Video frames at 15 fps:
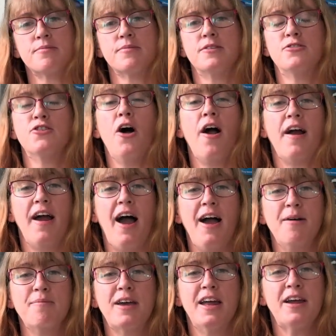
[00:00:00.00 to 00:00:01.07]
Sorry,
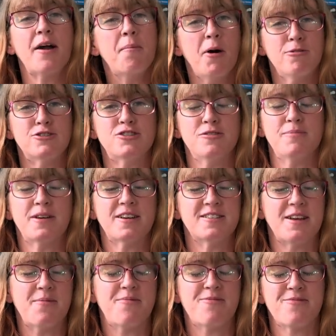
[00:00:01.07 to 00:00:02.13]
I'm getting emotional because
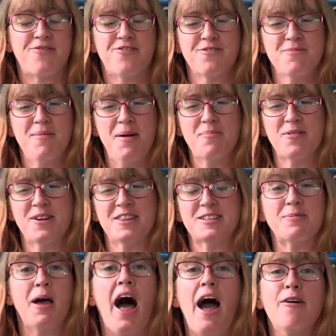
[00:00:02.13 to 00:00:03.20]
I'm remembering this.
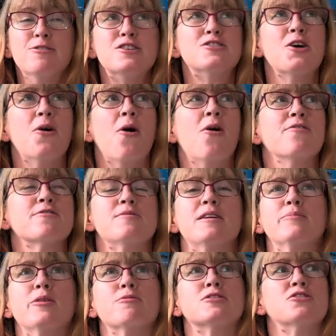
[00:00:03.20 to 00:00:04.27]
I was so overwhelmed.
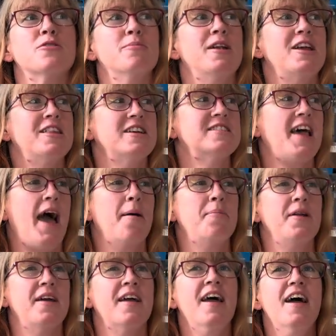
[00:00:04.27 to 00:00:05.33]
There were so many things
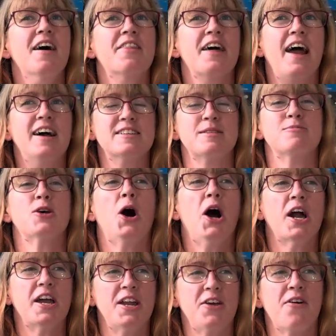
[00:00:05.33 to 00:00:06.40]
happening that as I'm
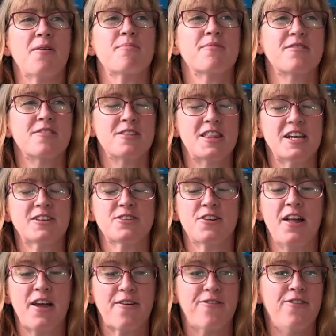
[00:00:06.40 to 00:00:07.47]
talking to you, things are
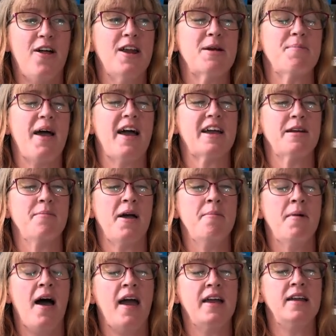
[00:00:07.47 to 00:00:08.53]
like flooding back in my
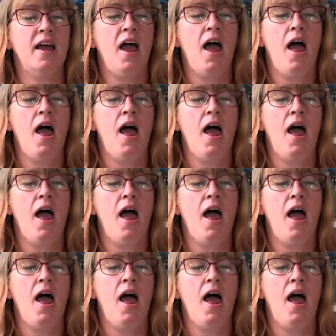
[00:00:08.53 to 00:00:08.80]
mind.